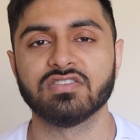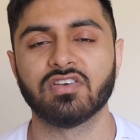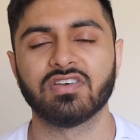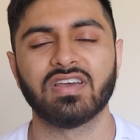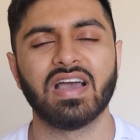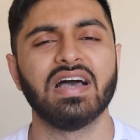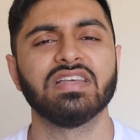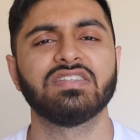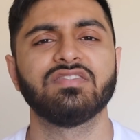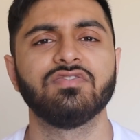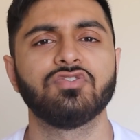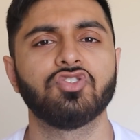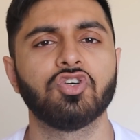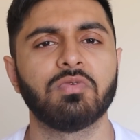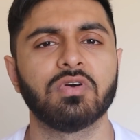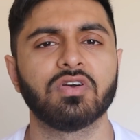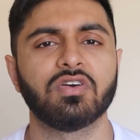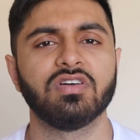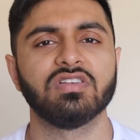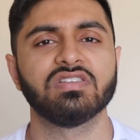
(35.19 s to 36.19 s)
So guys, if you enjoy
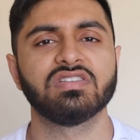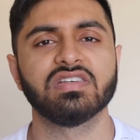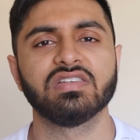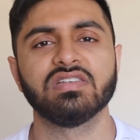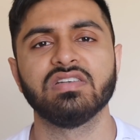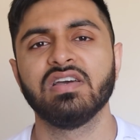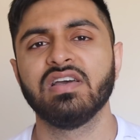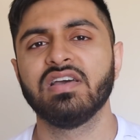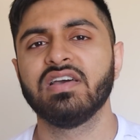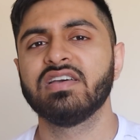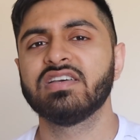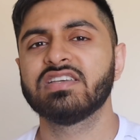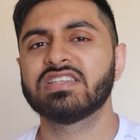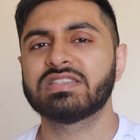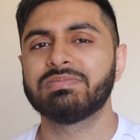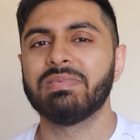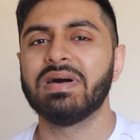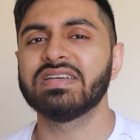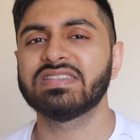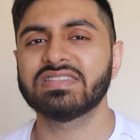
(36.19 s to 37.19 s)
my content,
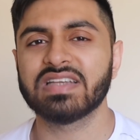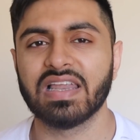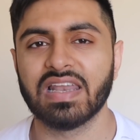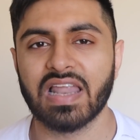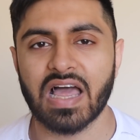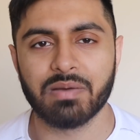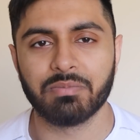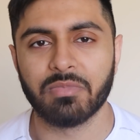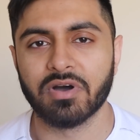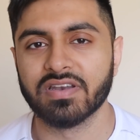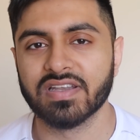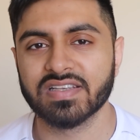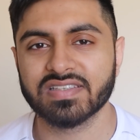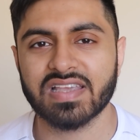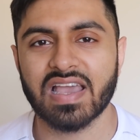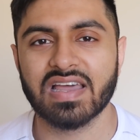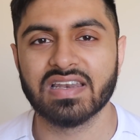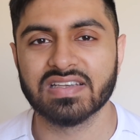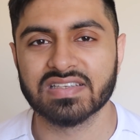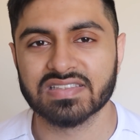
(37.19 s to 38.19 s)
smash that like button, let's
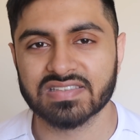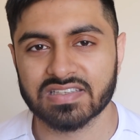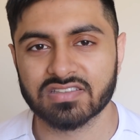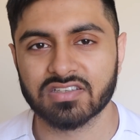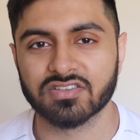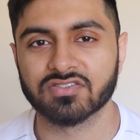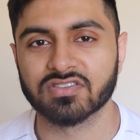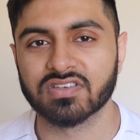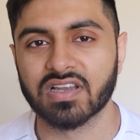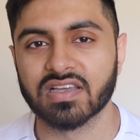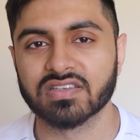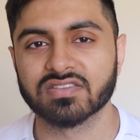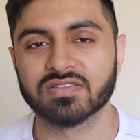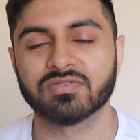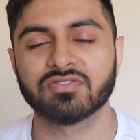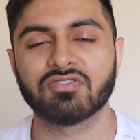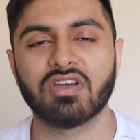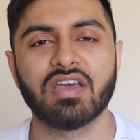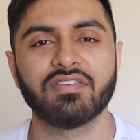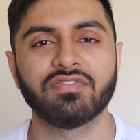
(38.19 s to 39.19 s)
get at least 600 likes,
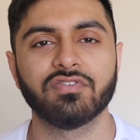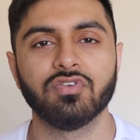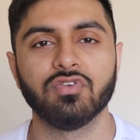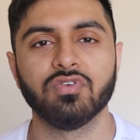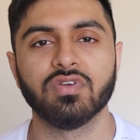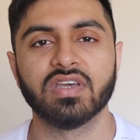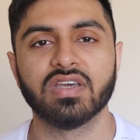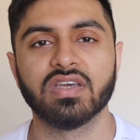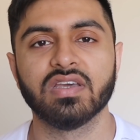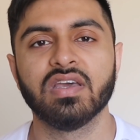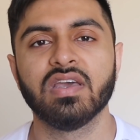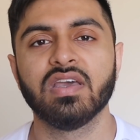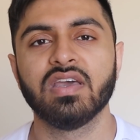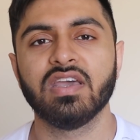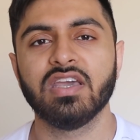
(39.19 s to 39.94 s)
subscribe if you're new here,